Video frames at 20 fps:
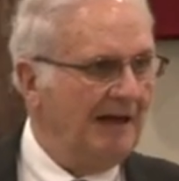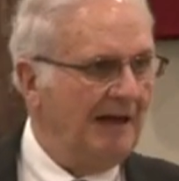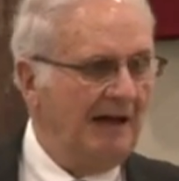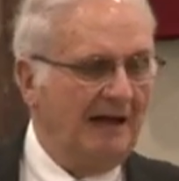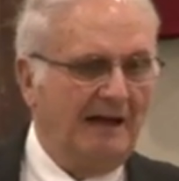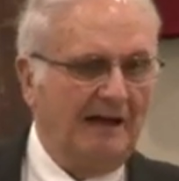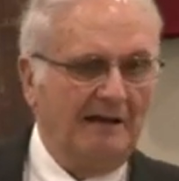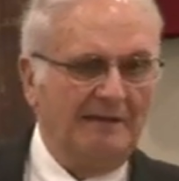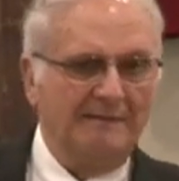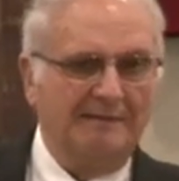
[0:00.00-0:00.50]

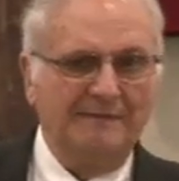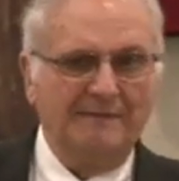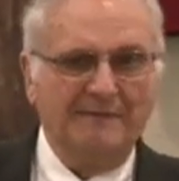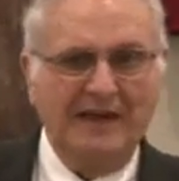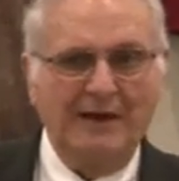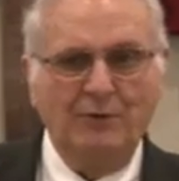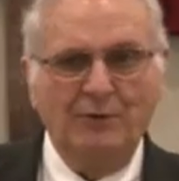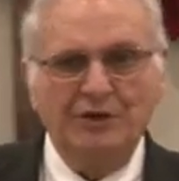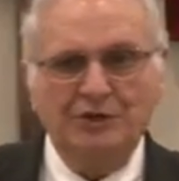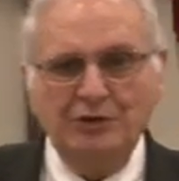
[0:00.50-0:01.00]
Uh,
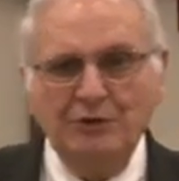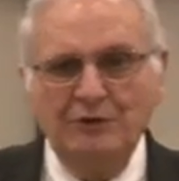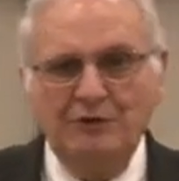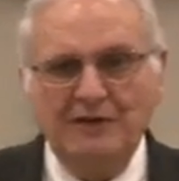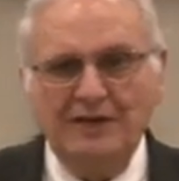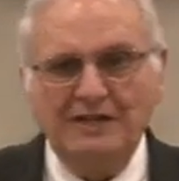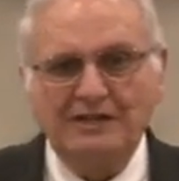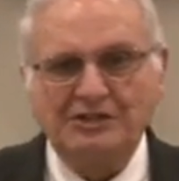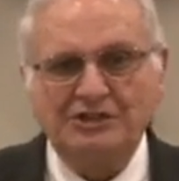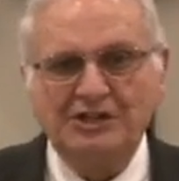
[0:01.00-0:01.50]
they would do
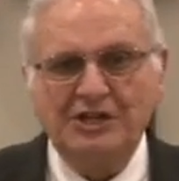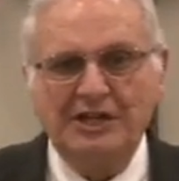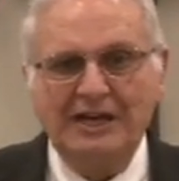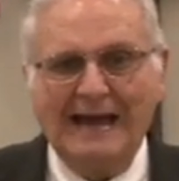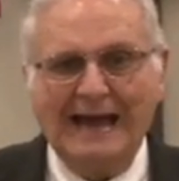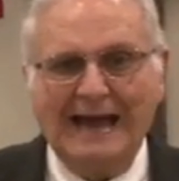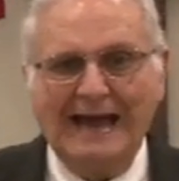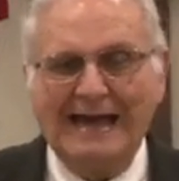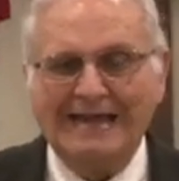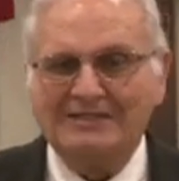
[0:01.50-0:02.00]
this
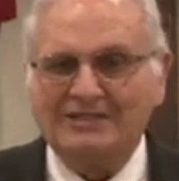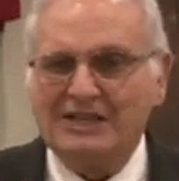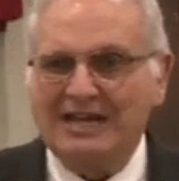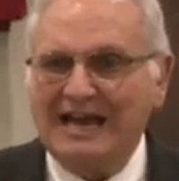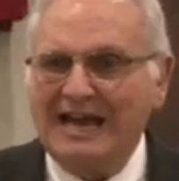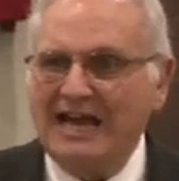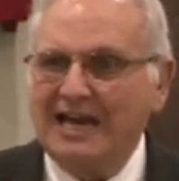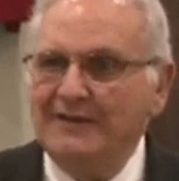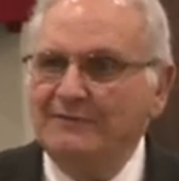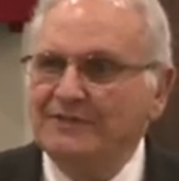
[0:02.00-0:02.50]
as a
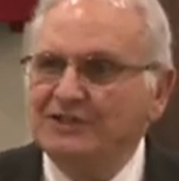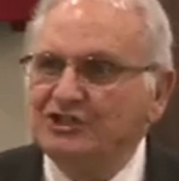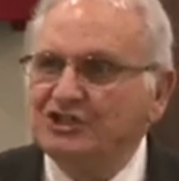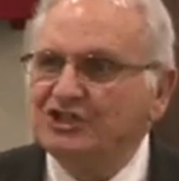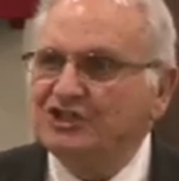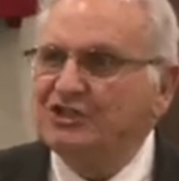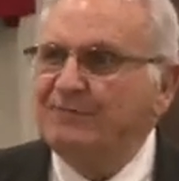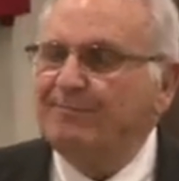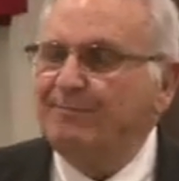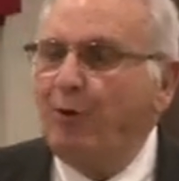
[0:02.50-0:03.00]
kind of a
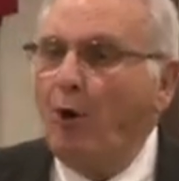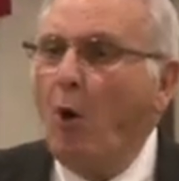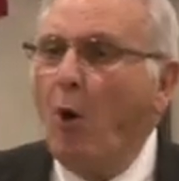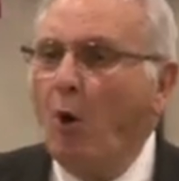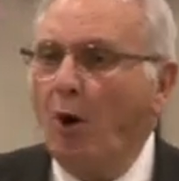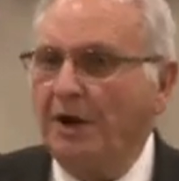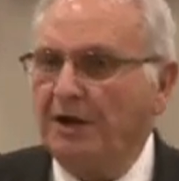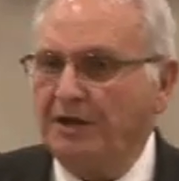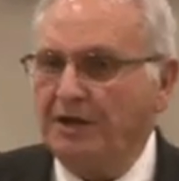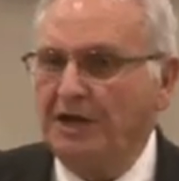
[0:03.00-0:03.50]

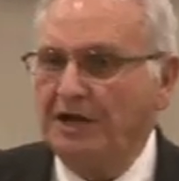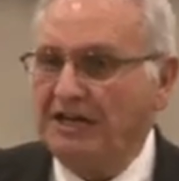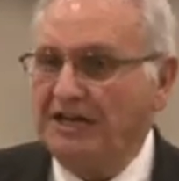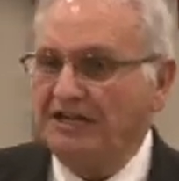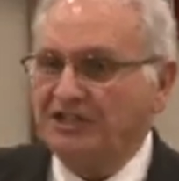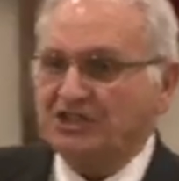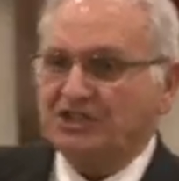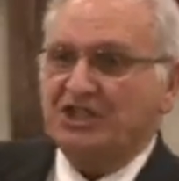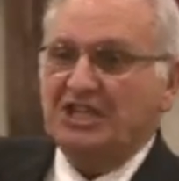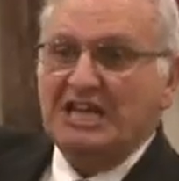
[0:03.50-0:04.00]
support
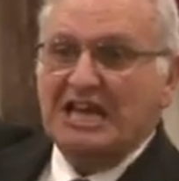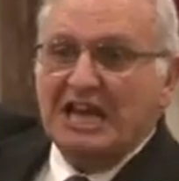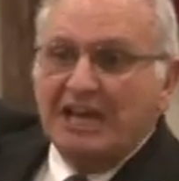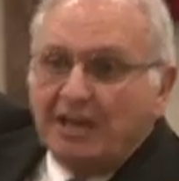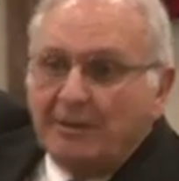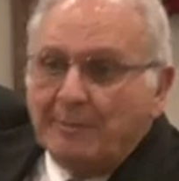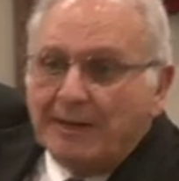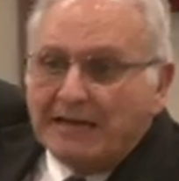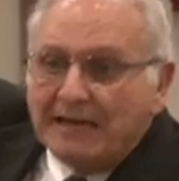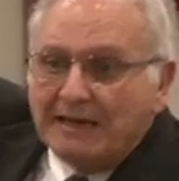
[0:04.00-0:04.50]
against the
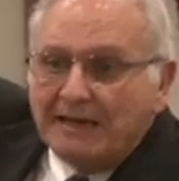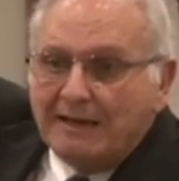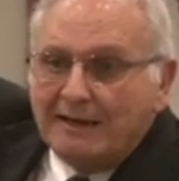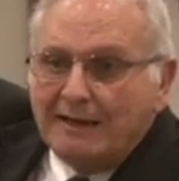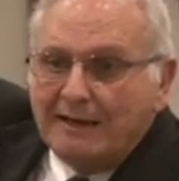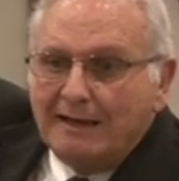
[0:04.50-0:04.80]
enemy.